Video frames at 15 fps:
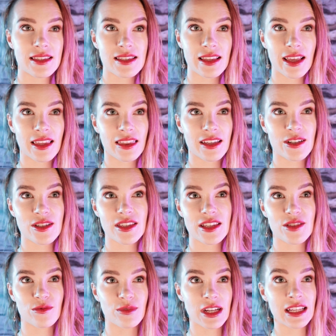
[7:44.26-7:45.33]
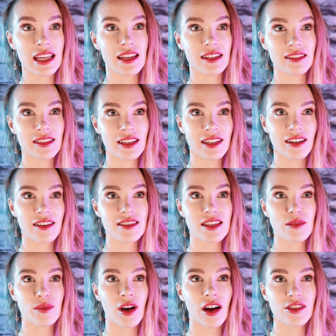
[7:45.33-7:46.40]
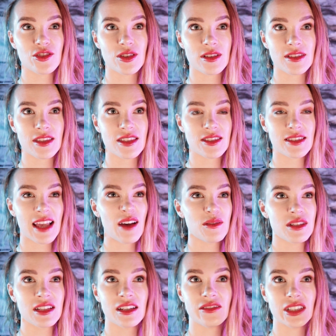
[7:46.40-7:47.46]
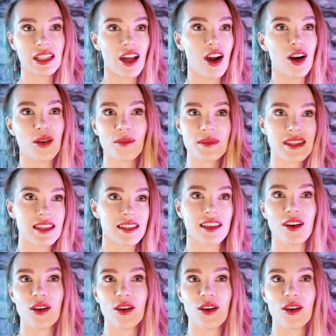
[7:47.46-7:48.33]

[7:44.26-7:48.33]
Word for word: It's like there's this ringing in our subconscious, this sounding of alarms that